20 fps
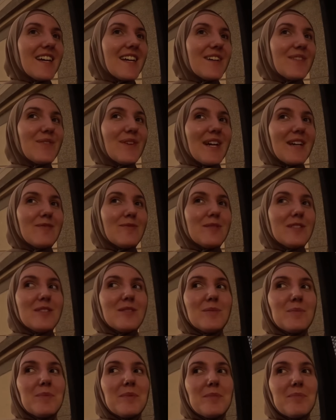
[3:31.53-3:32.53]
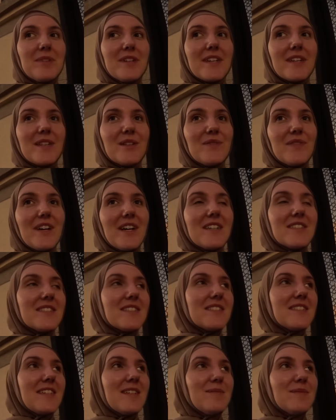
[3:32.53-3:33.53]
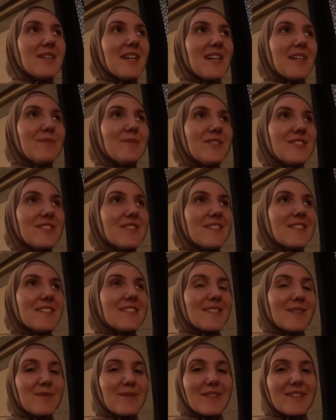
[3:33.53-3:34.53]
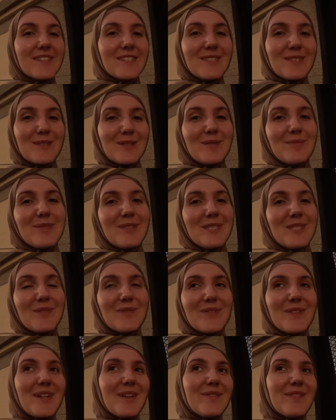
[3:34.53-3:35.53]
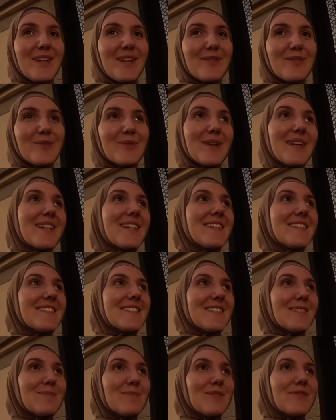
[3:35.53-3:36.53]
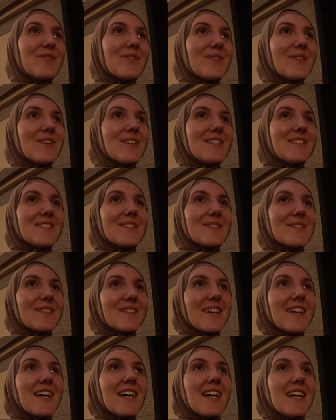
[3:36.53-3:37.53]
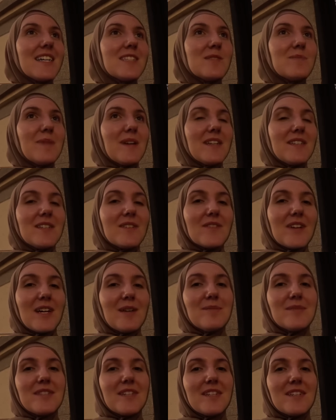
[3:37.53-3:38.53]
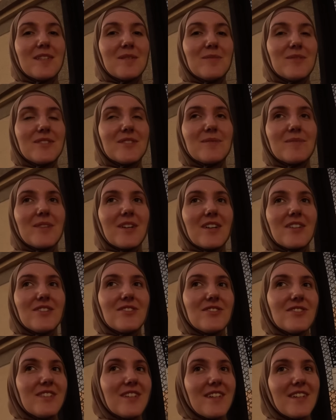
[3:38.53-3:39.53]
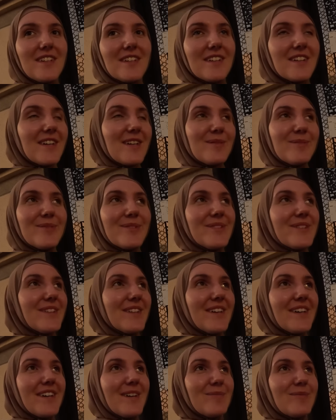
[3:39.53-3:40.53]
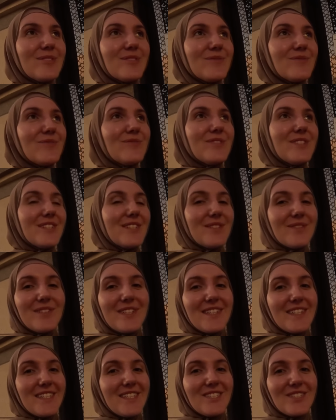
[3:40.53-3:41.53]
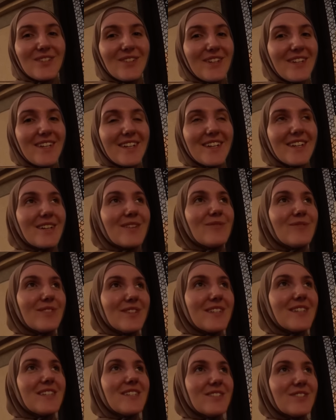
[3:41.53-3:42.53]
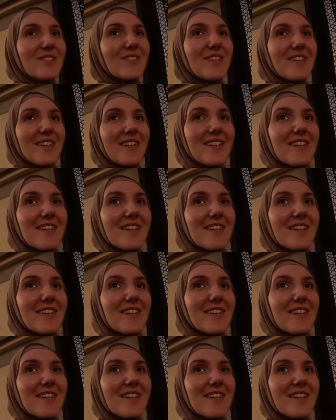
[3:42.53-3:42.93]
for everybody to be breaking the fast at the same time is just something that's so beautiful. I've never witnessed this before, so spending Ramadan in a Muslim country, alhamdulillah, I'm just really, really enjoying it, really enjoying